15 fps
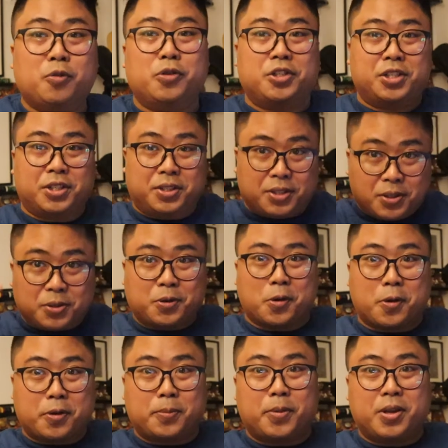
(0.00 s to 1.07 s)
which is
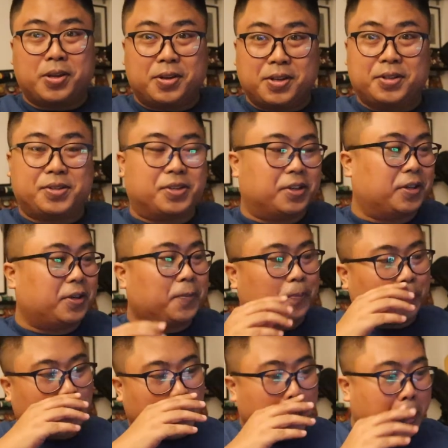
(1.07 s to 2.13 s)
going to be this year.
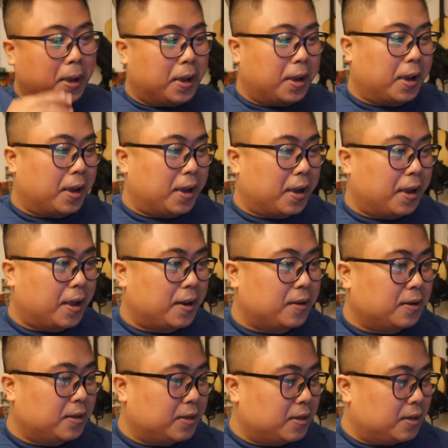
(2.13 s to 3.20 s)

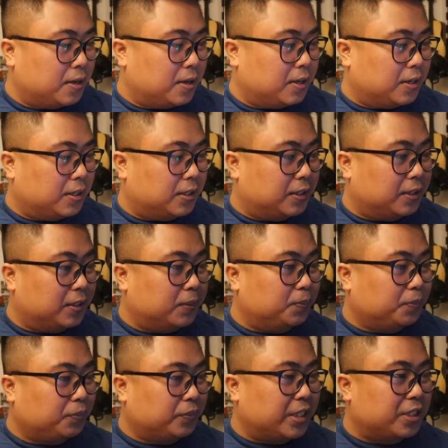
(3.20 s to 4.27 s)
And
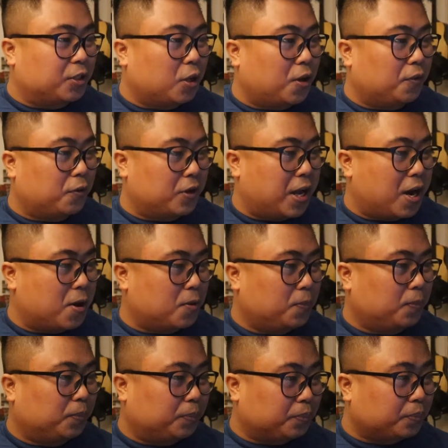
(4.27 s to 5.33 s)
that's all for
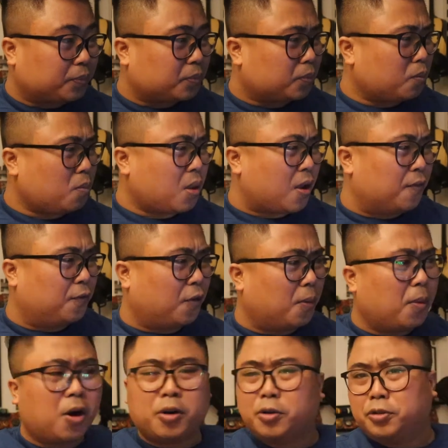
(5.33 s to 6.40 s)
now. For
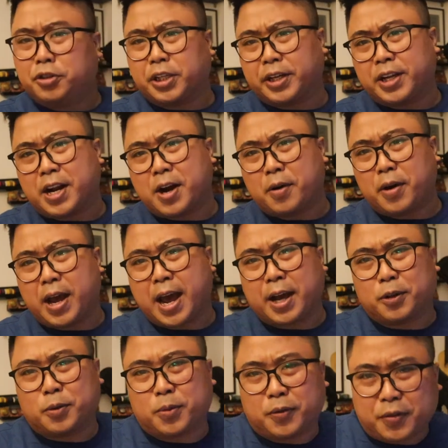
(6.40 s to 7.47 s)
more, do check it out,
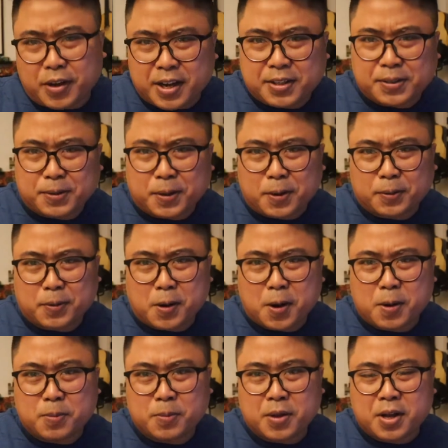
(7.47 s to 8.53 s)

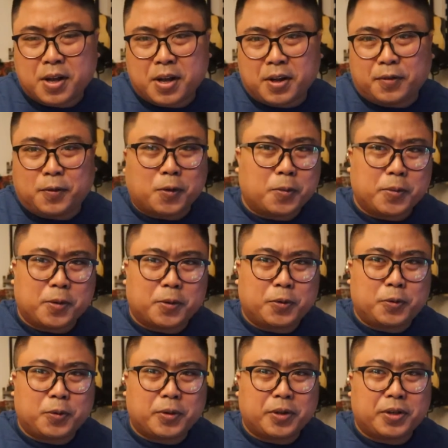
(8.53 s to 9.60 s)
hacktoberfest.com. Follow me on
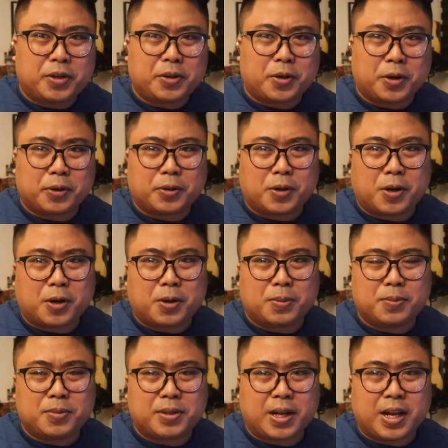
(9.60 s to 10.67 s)

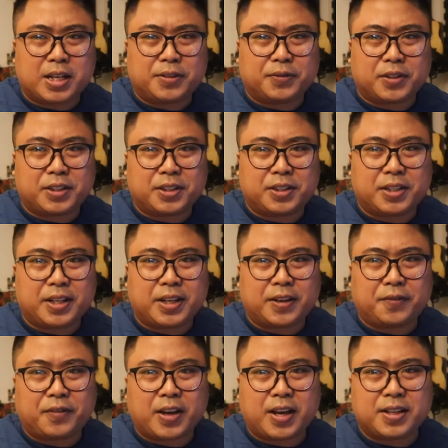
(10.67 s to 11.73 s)

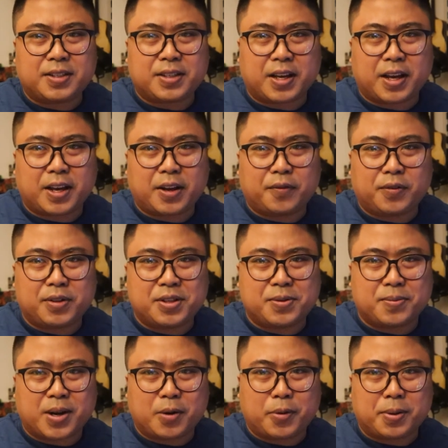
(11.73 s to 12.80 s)
twitter.com/fajarcidicfs and visit
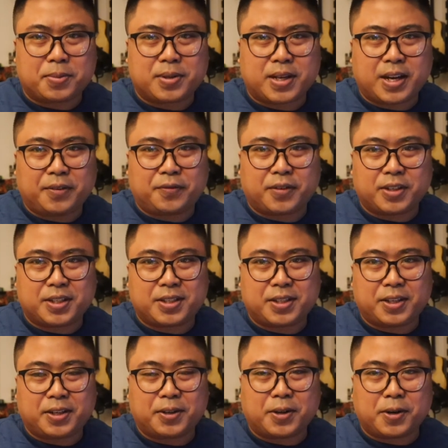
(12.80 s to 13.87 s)
my website
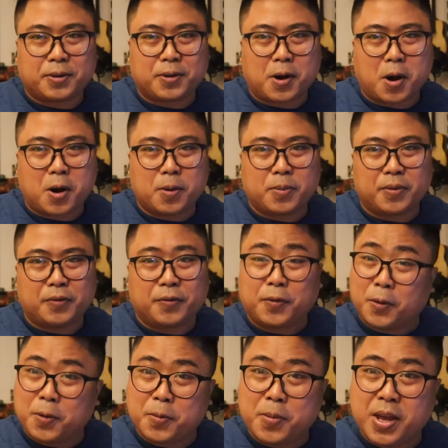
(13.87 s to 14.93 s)
fajarcidic.com, and
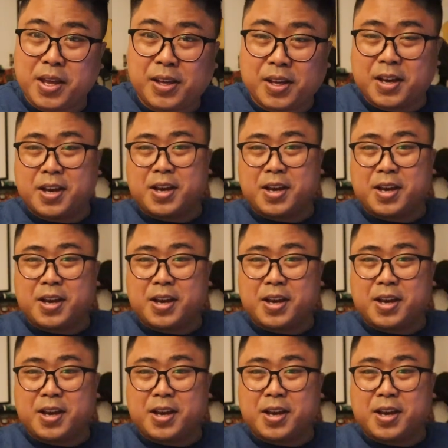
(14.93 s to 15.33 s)
follow me.